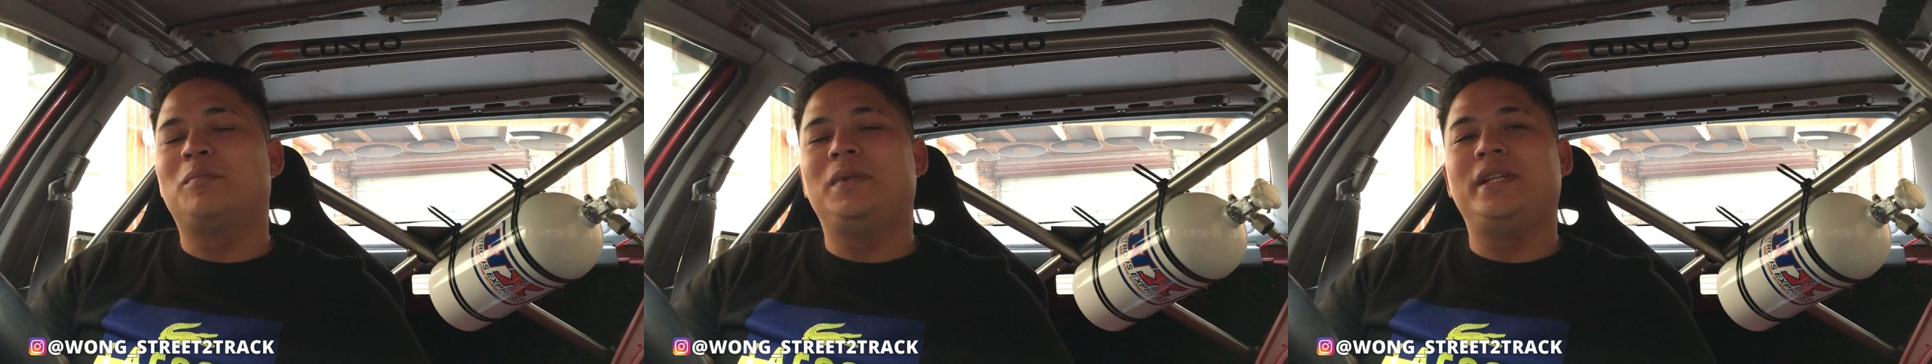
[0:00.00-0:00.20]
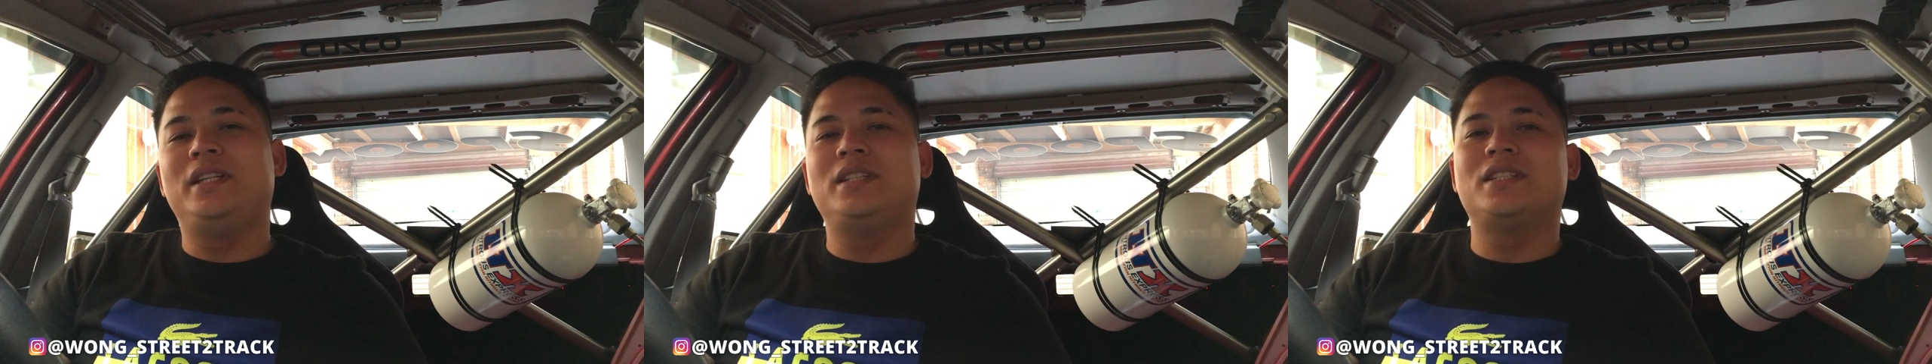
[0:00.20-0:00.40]

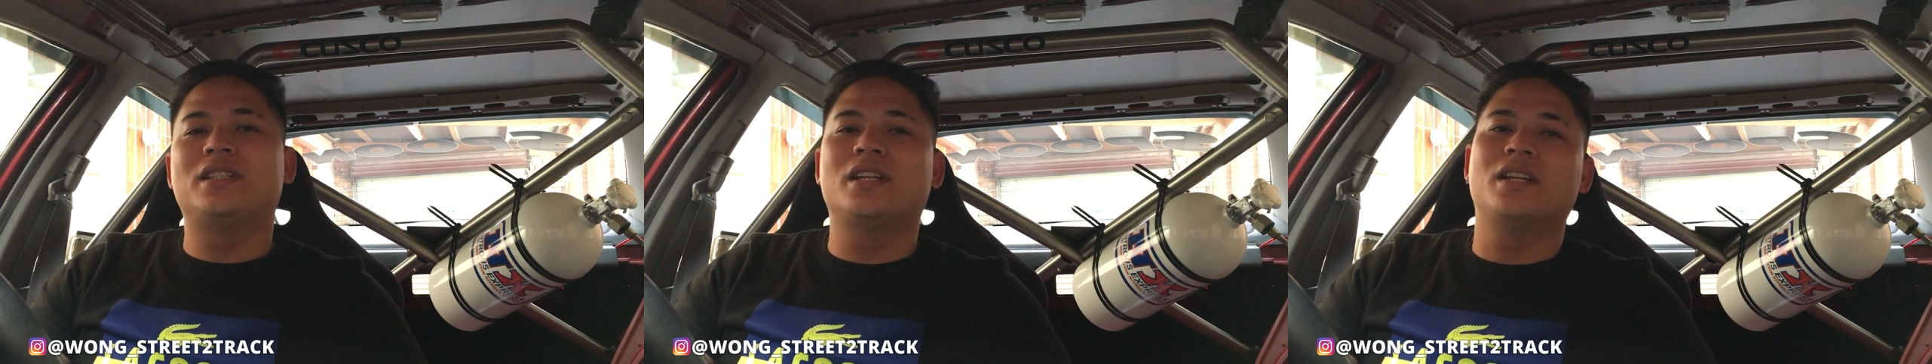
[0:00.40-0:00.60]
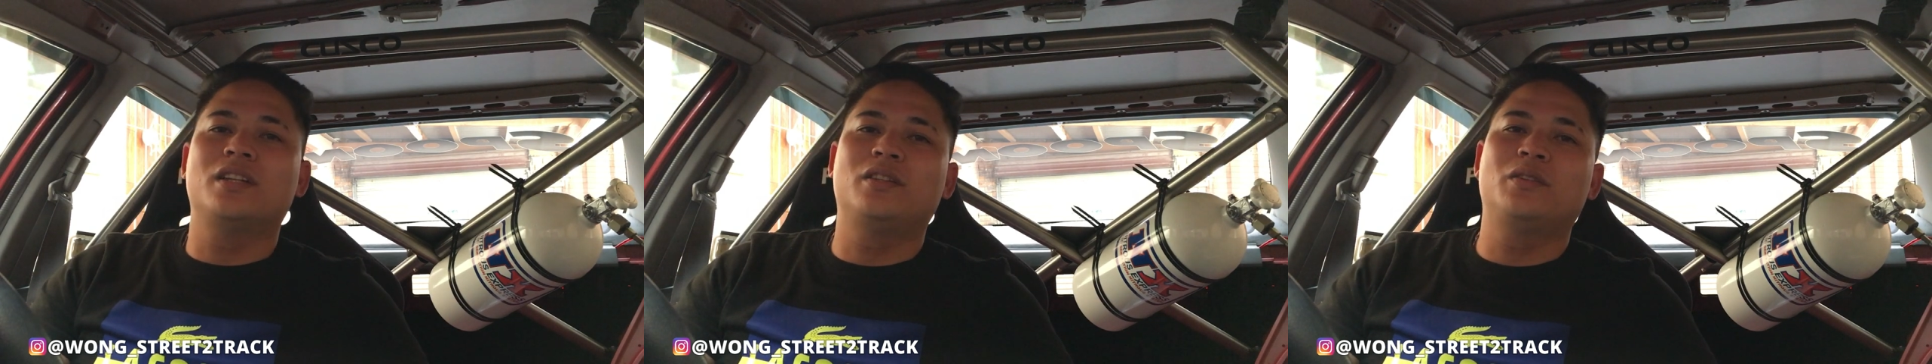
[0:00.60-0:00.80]

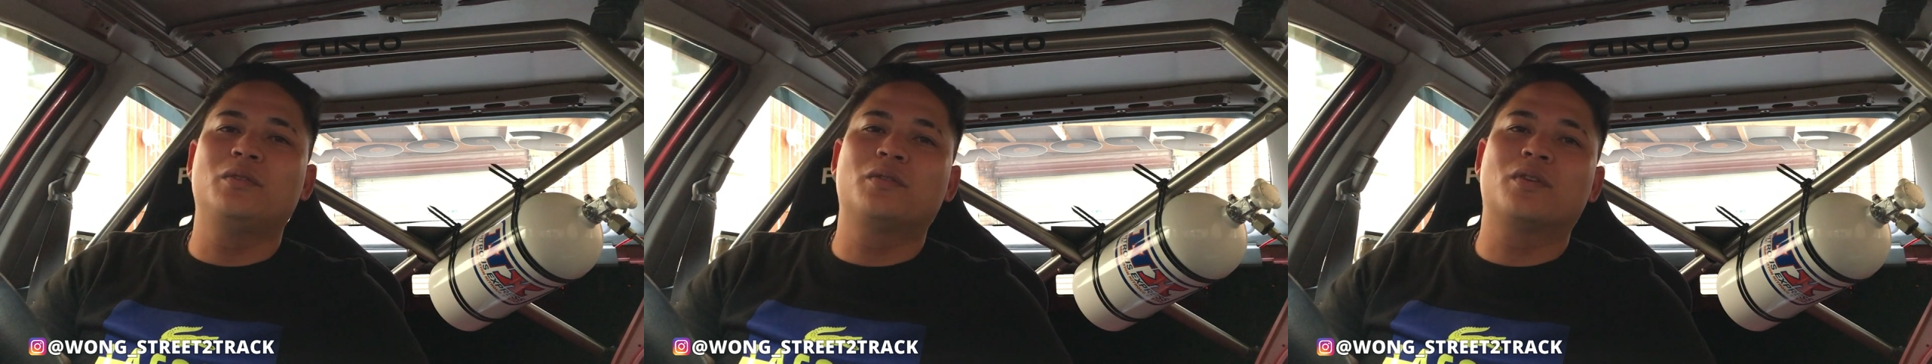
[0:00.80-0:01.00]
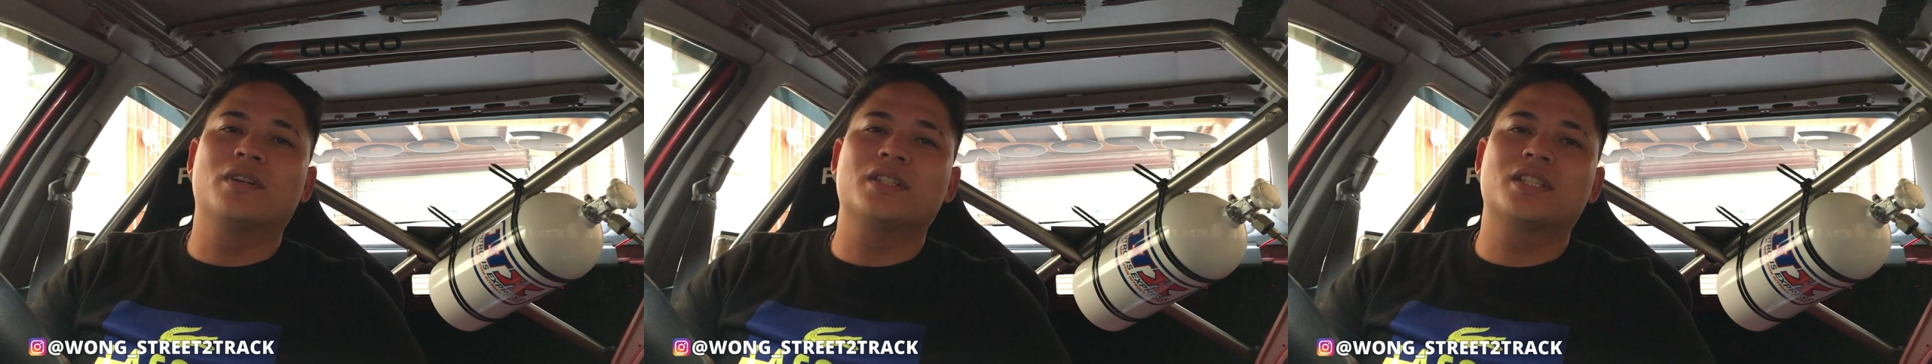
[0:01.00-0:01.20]
please
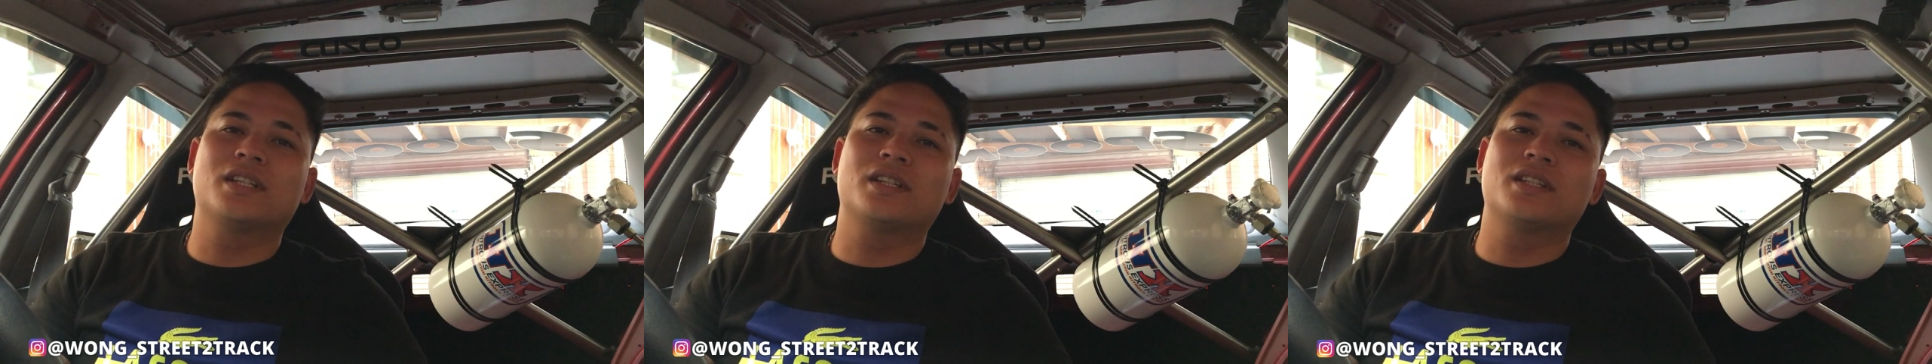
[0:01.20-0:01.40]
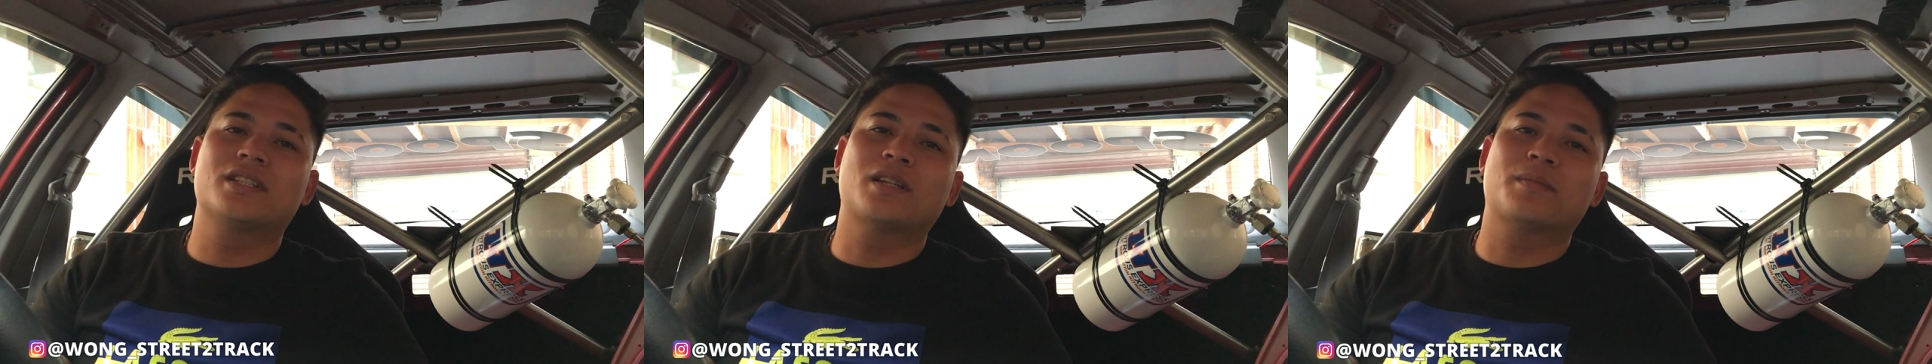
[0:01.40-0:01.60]
do
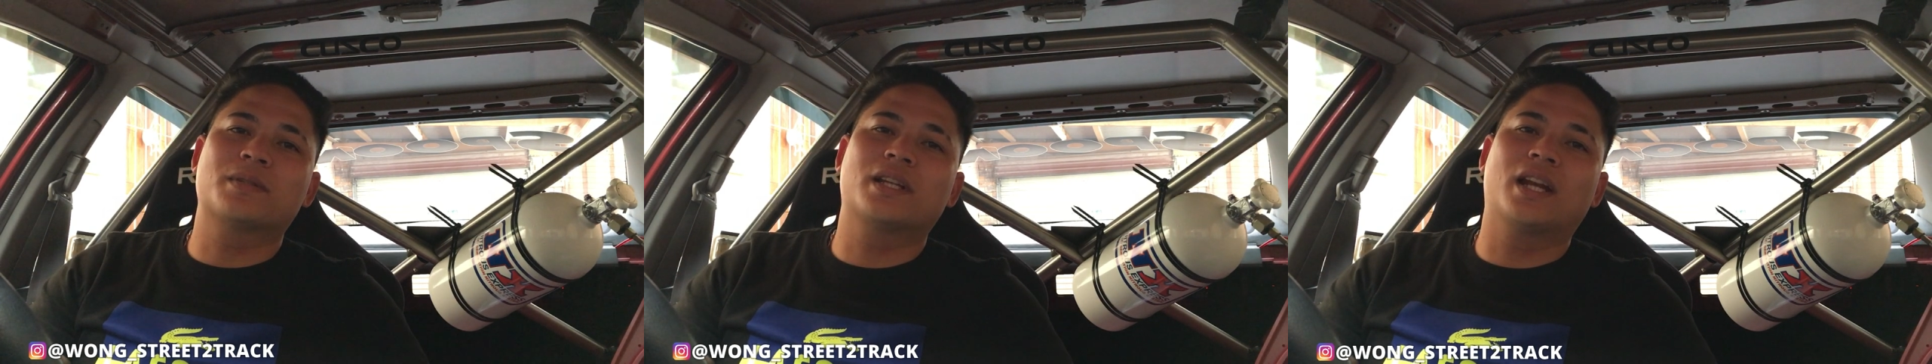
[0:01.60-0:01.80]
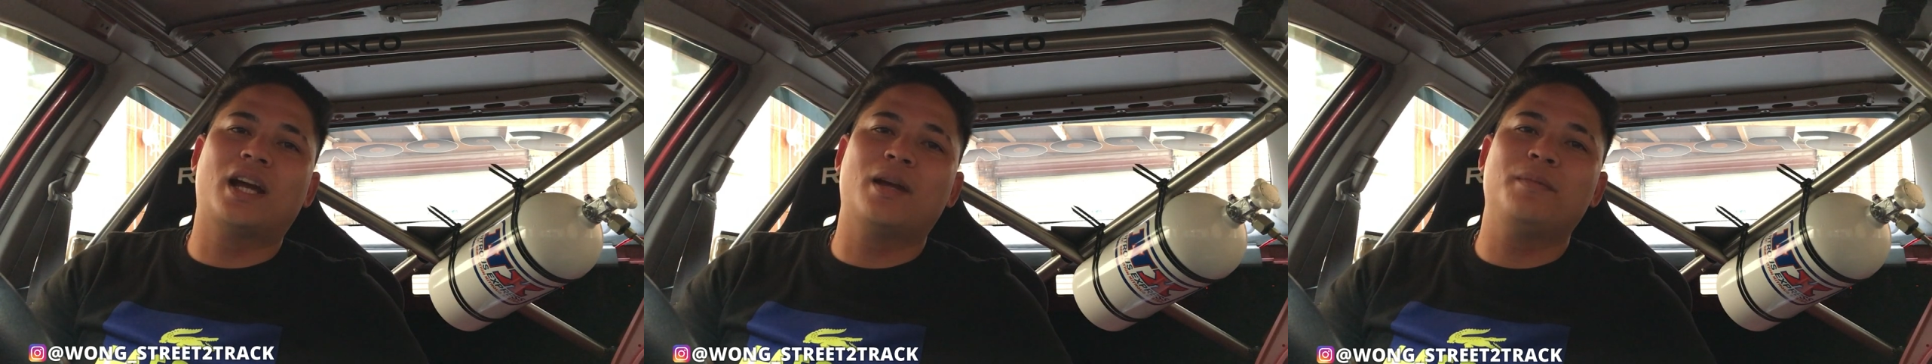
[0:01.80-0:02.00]
consider
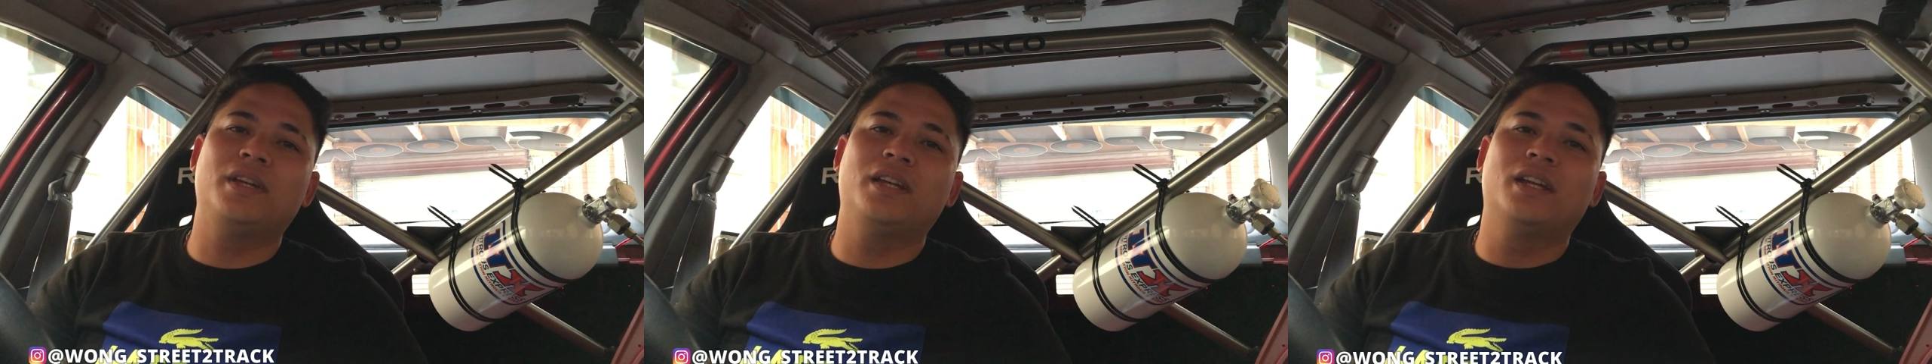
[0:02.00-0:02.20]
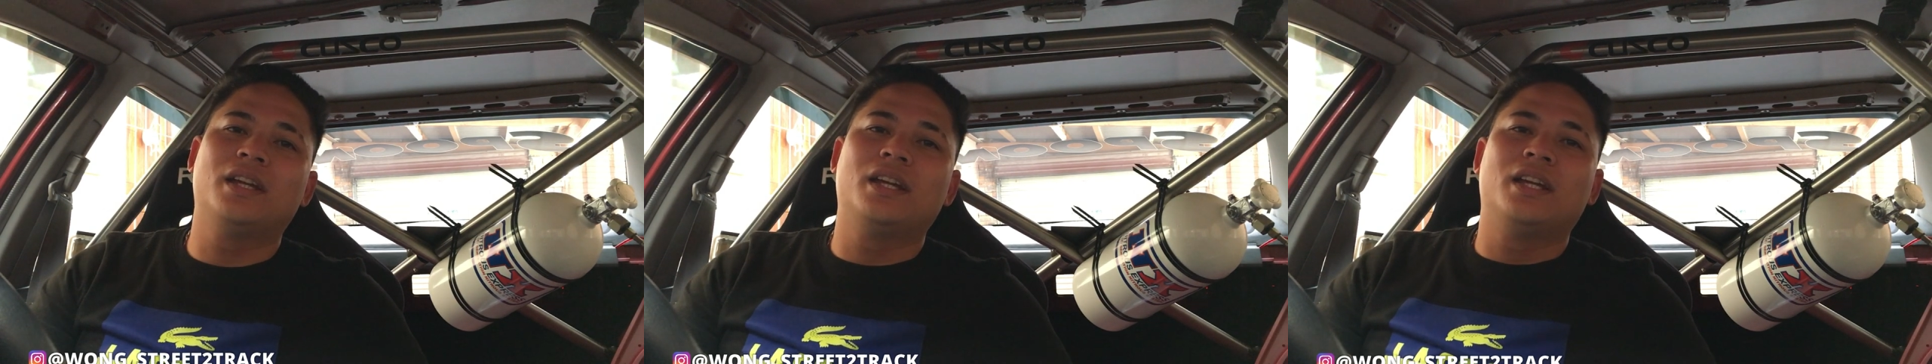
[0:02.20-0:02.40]

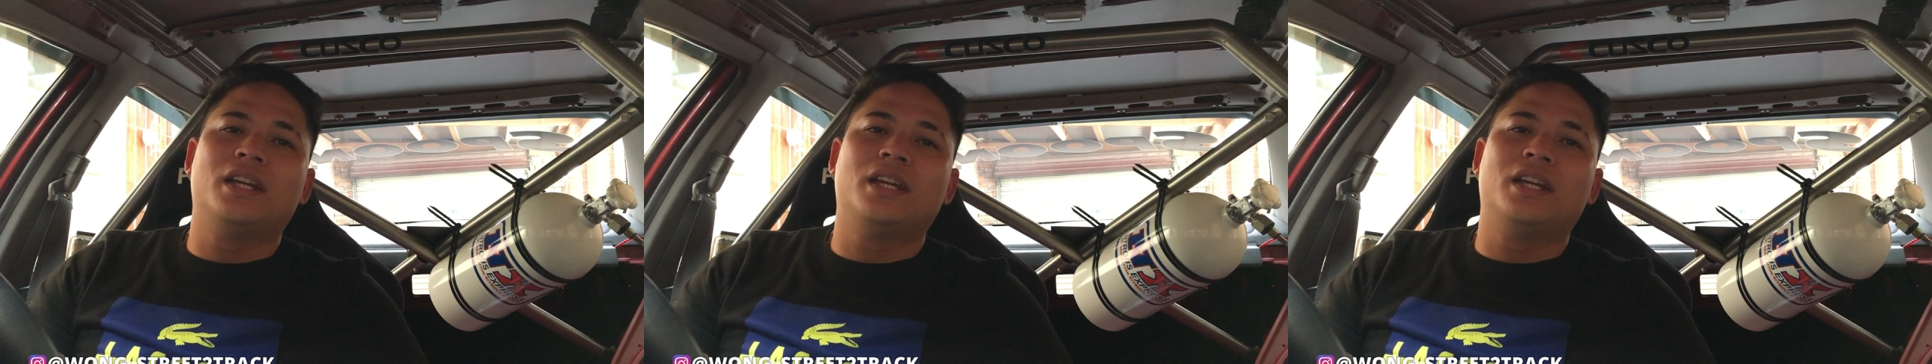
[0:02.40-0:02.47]
subscribing